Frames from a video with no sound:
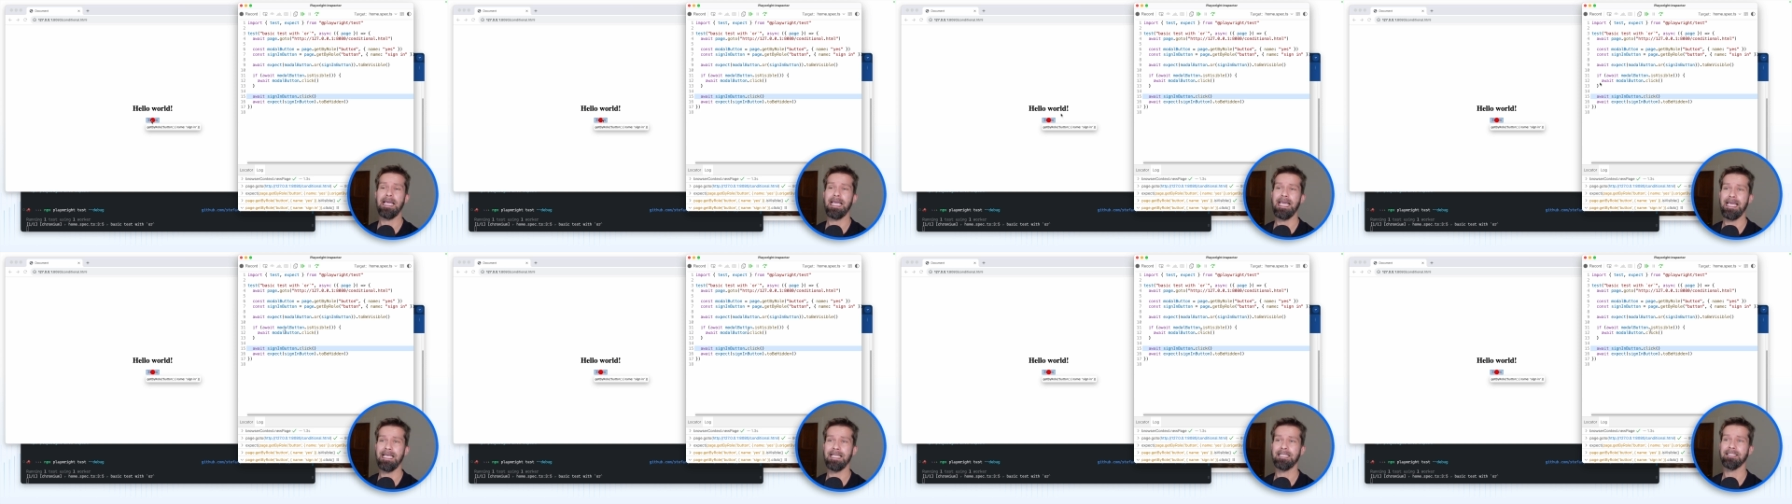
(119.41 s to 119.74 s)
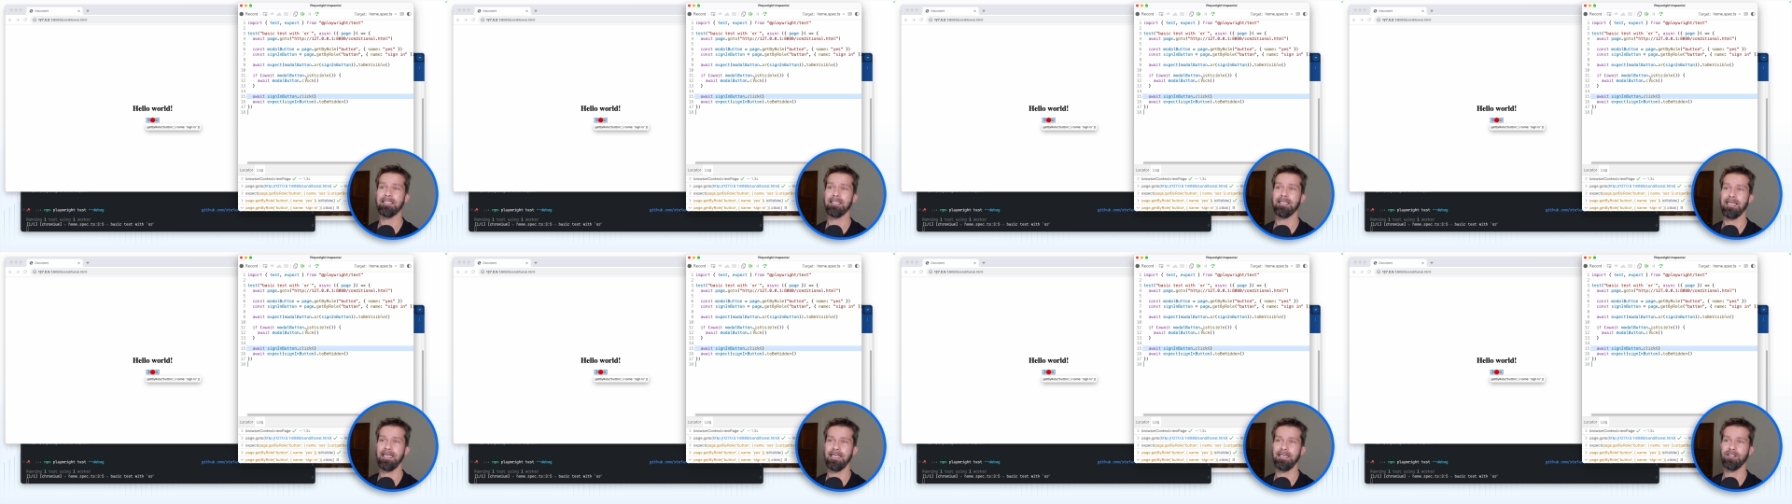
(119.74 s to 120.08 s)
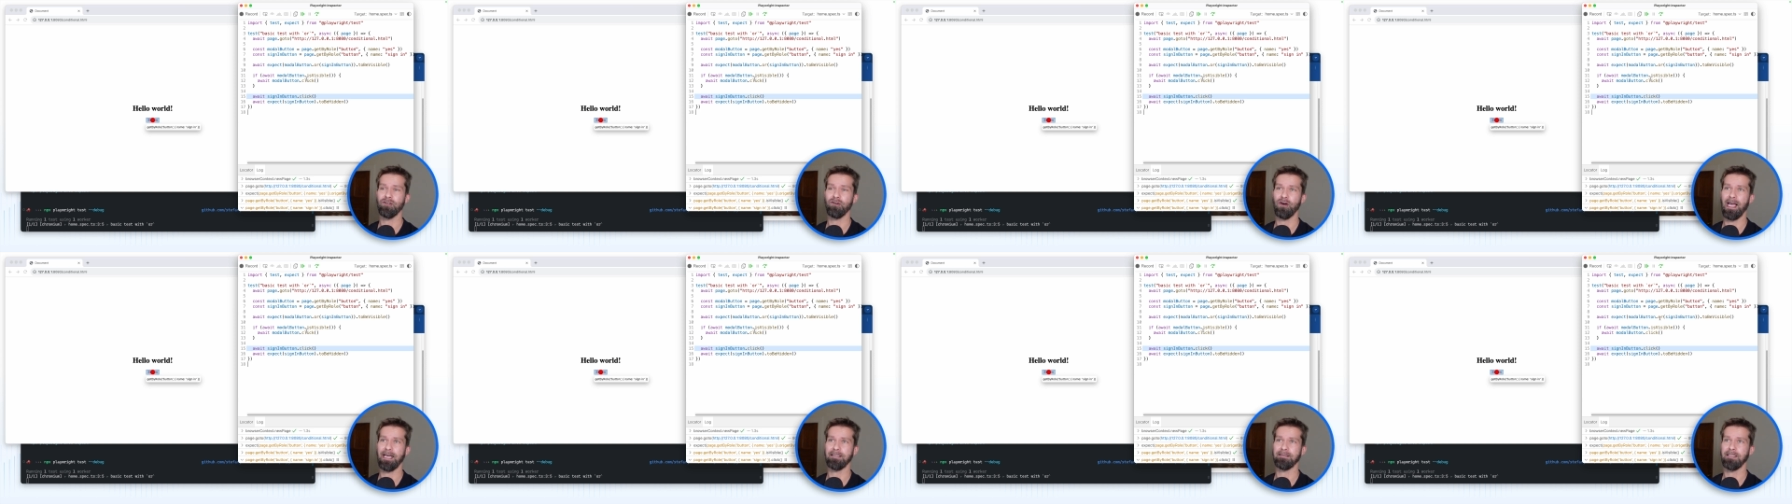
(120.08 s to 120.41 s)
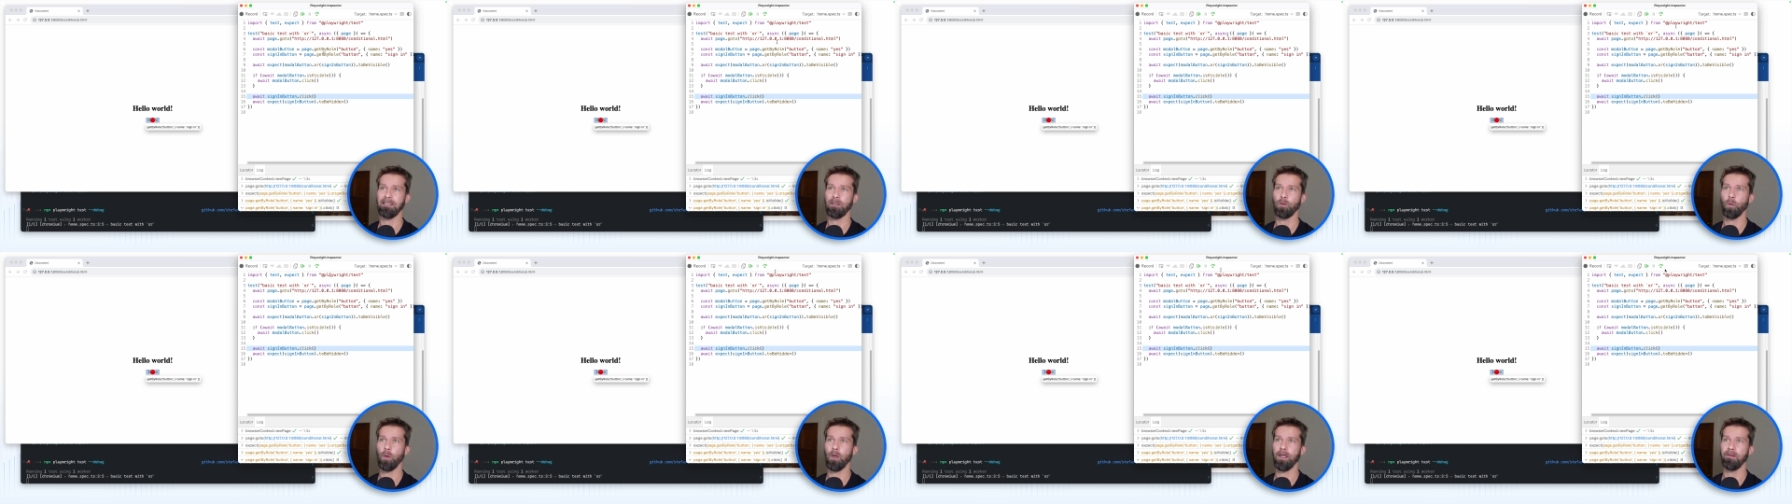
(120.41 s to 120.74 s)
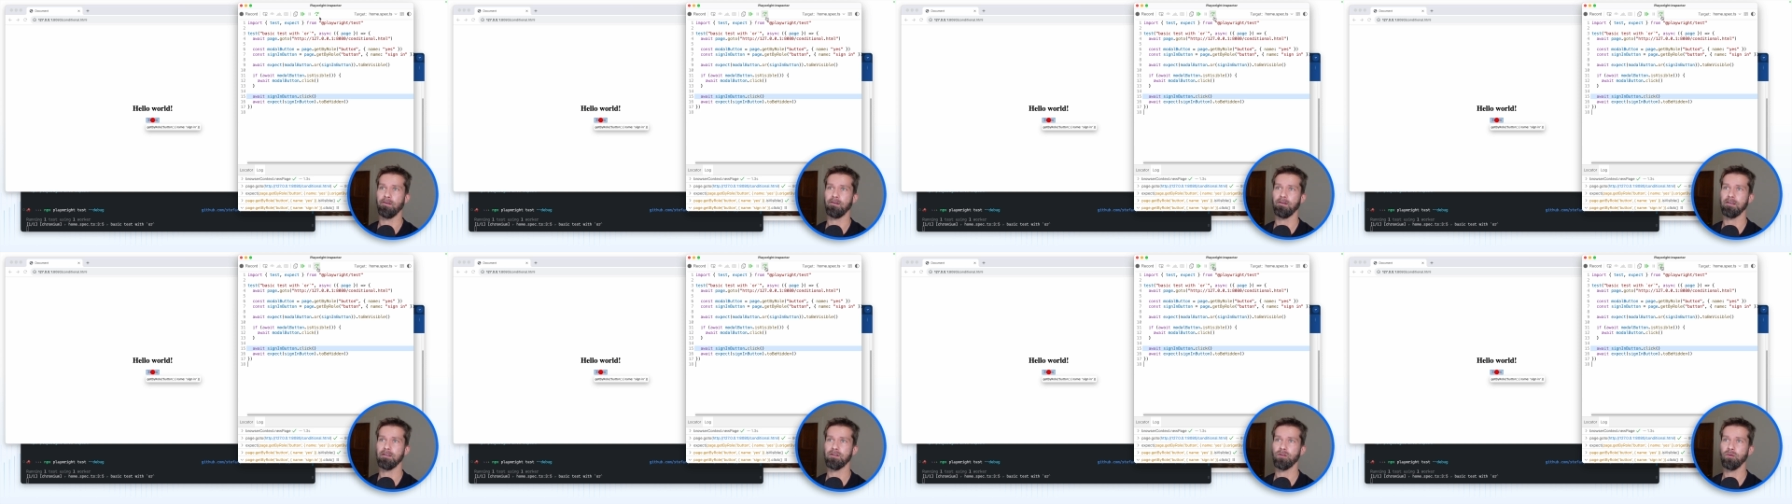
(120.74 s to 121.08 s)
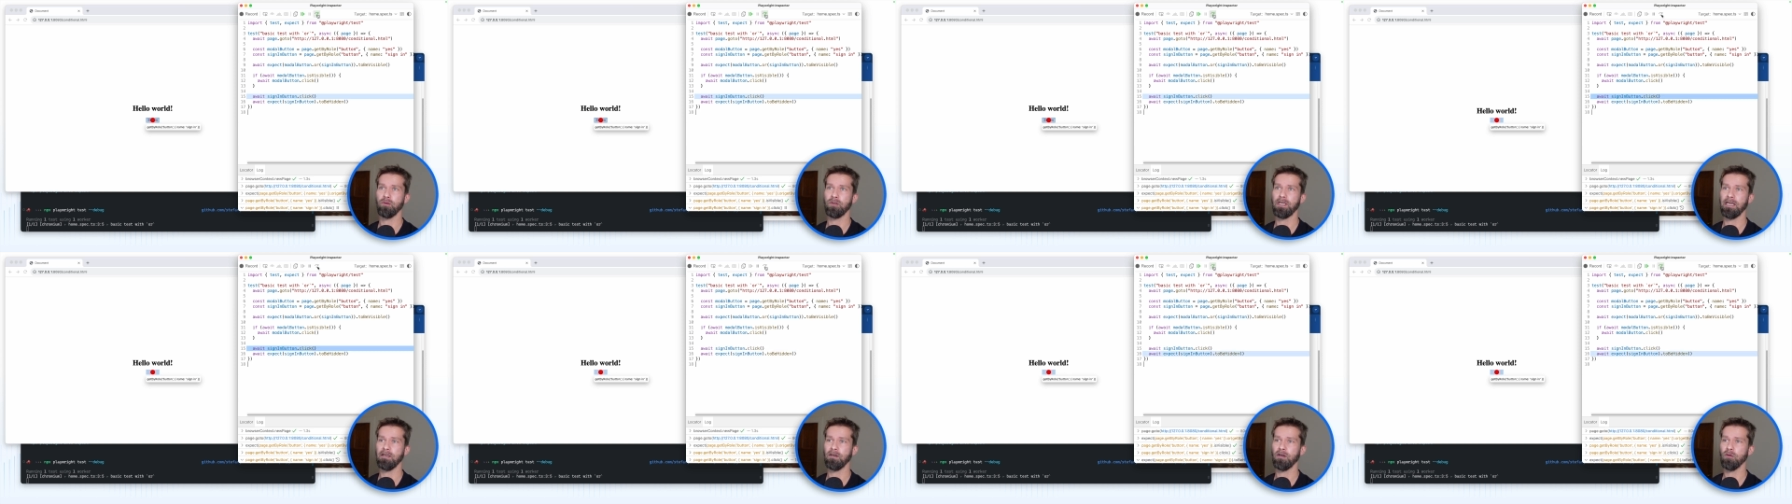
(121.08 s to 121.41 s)
it's interacting with. So
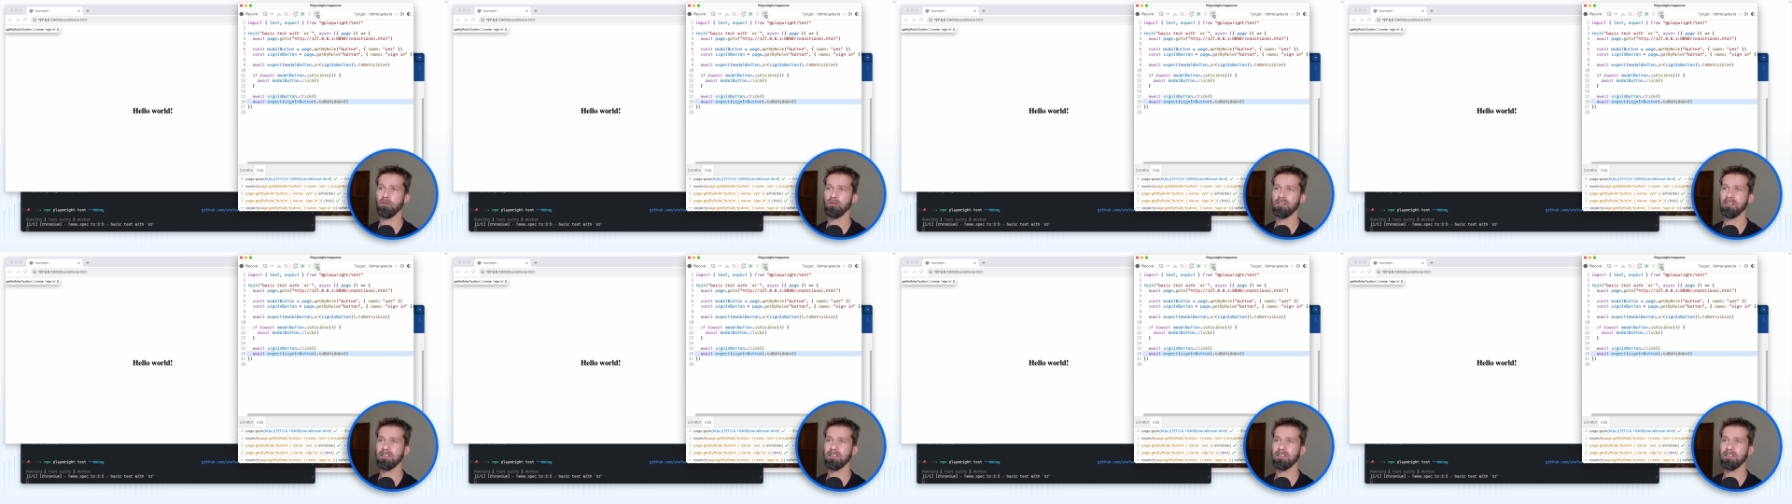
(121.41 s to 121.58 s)
you can go